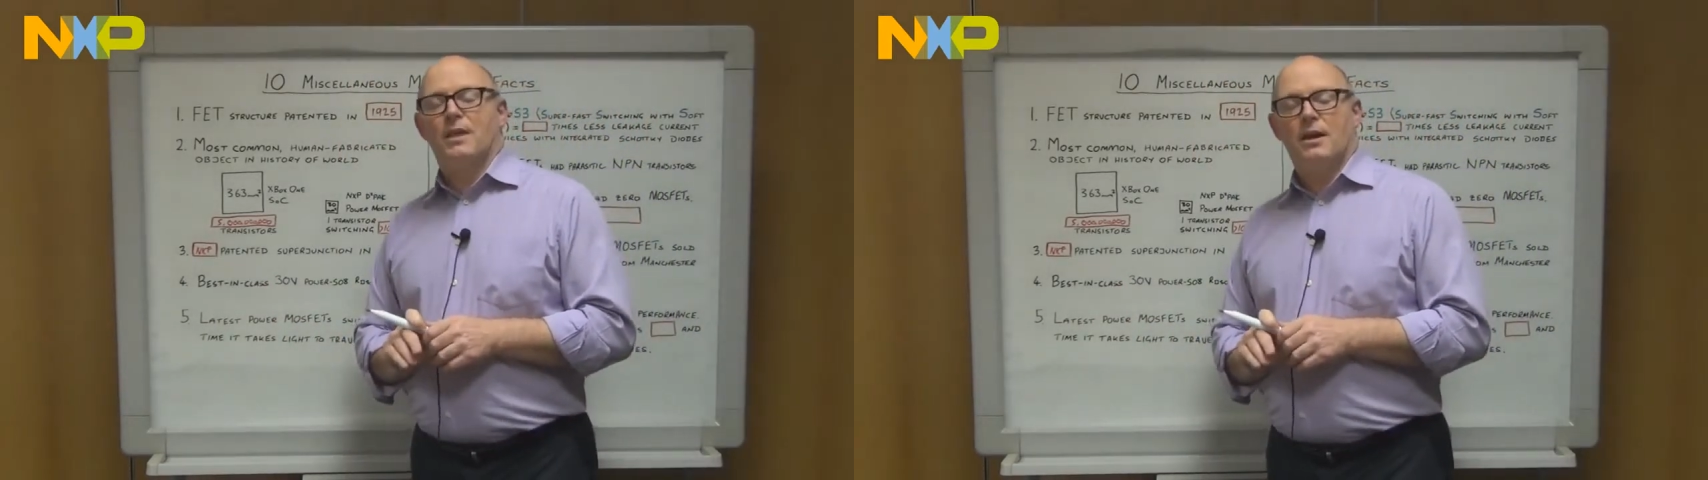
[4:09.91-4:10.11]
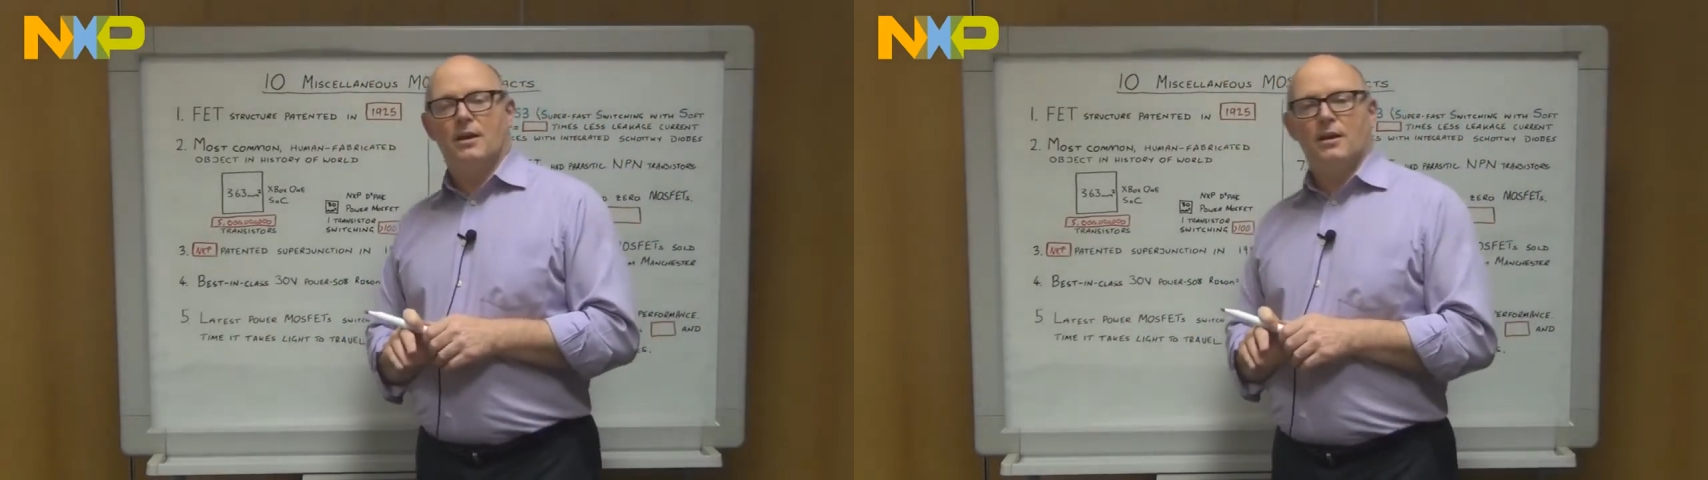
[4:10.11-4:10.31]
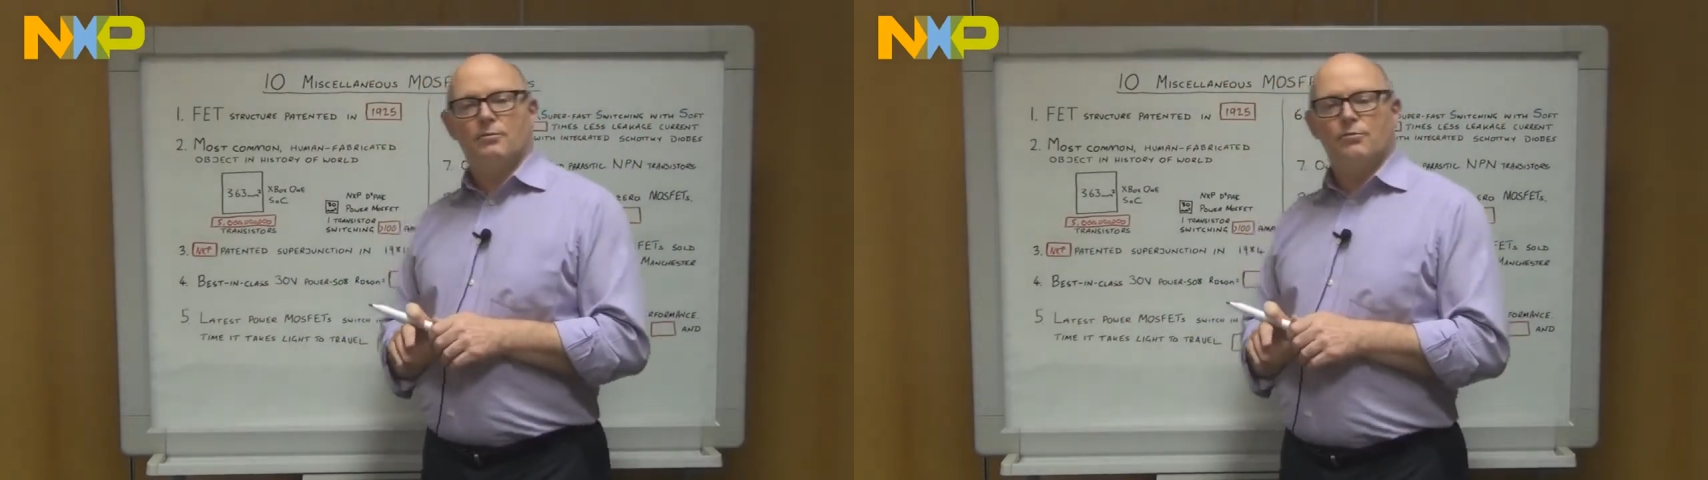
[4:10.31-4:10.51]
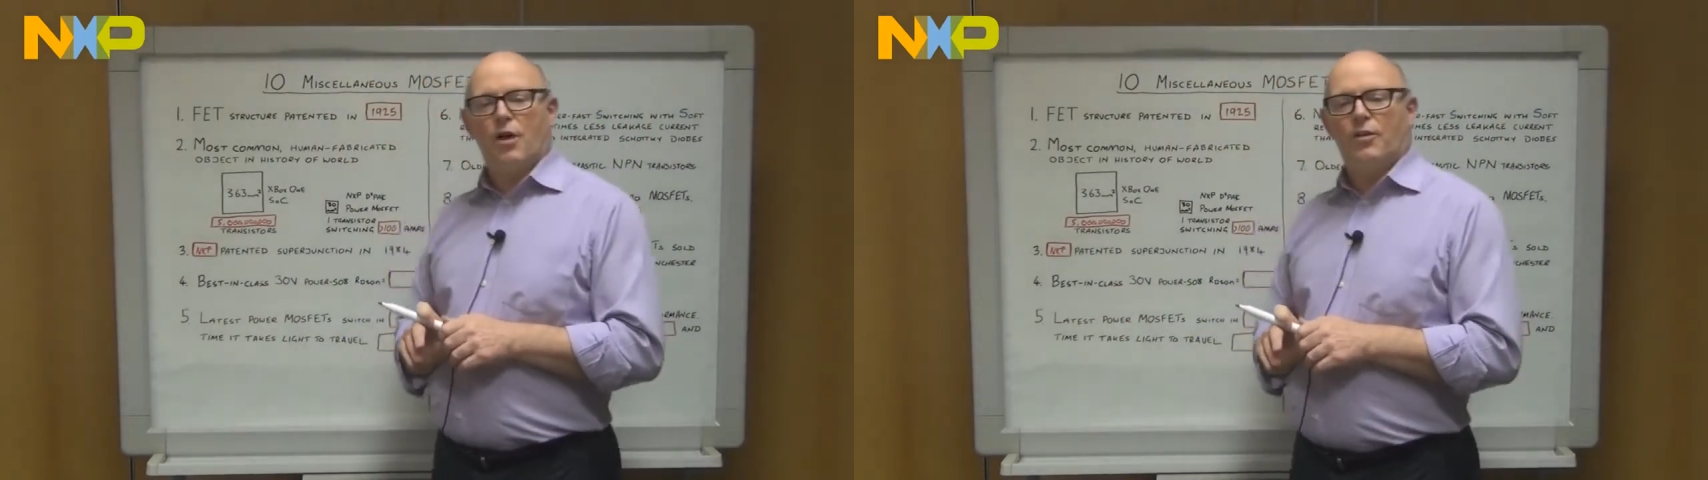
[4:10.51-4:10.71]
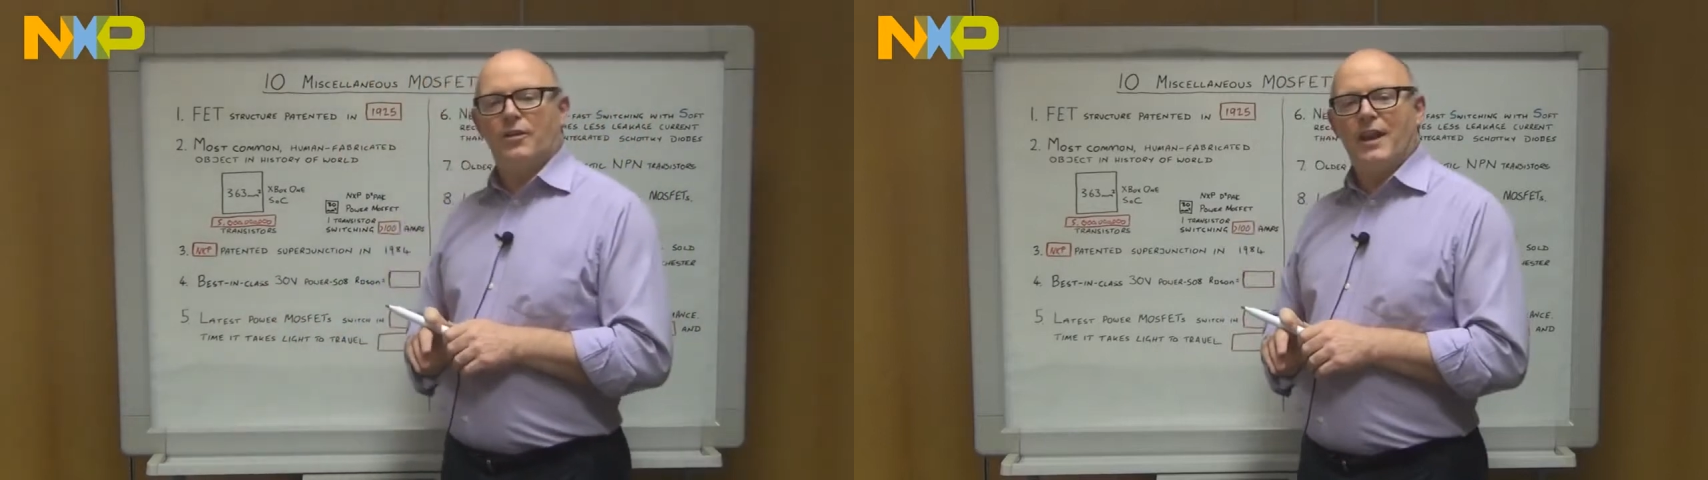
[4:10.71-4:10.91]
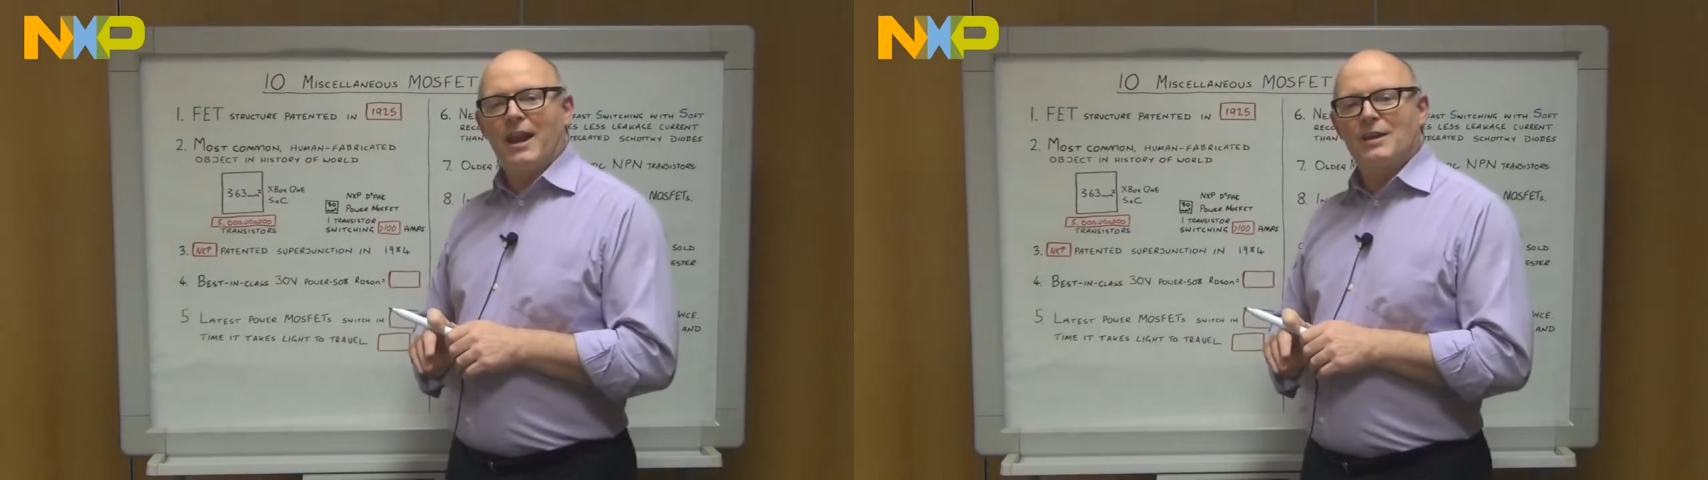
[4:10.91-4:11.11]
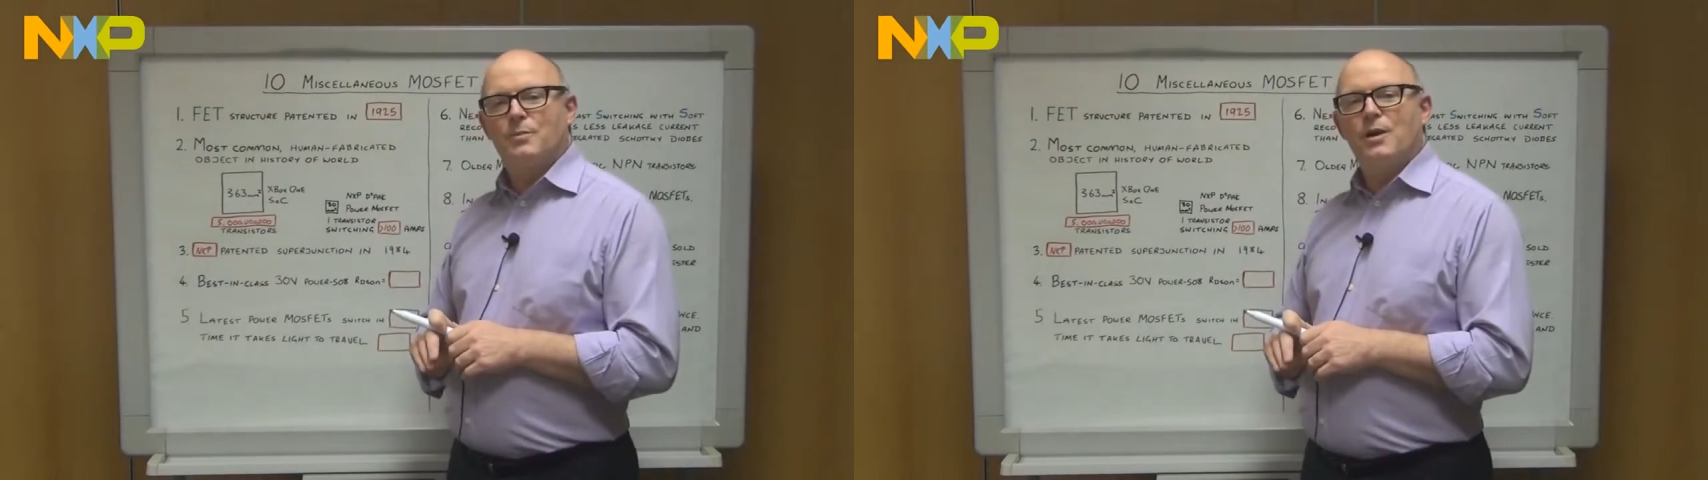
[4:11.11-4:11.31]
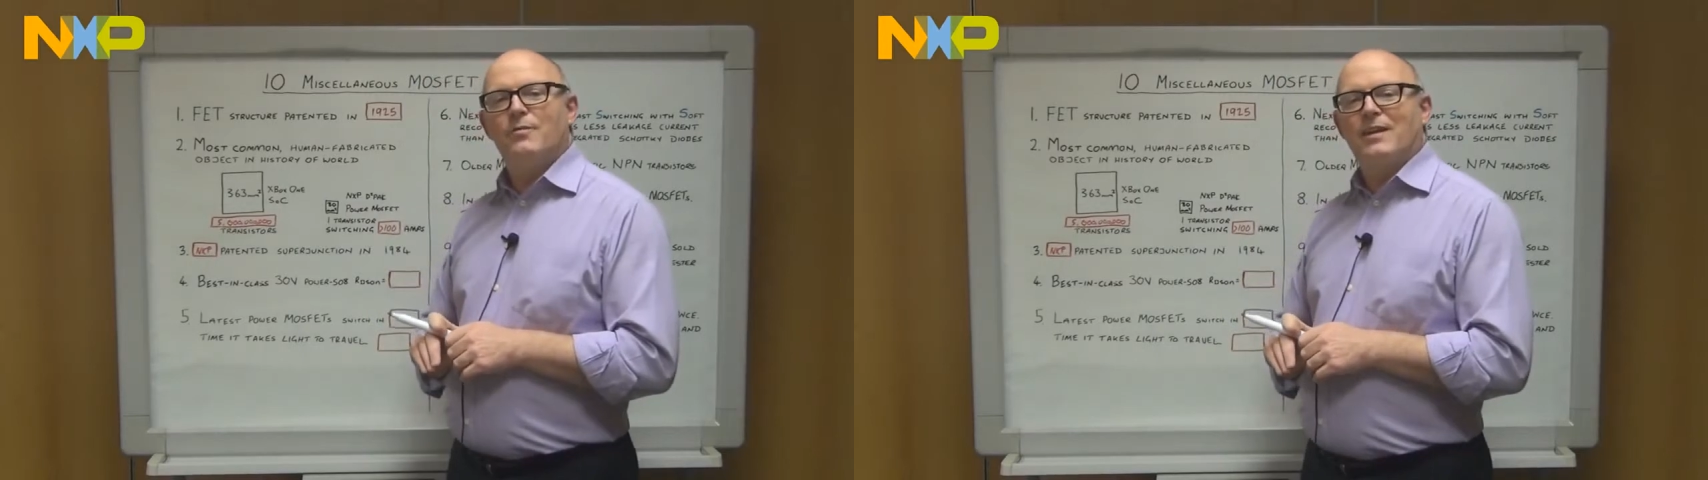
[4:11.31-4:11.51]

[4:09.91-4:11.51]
rather than NXP.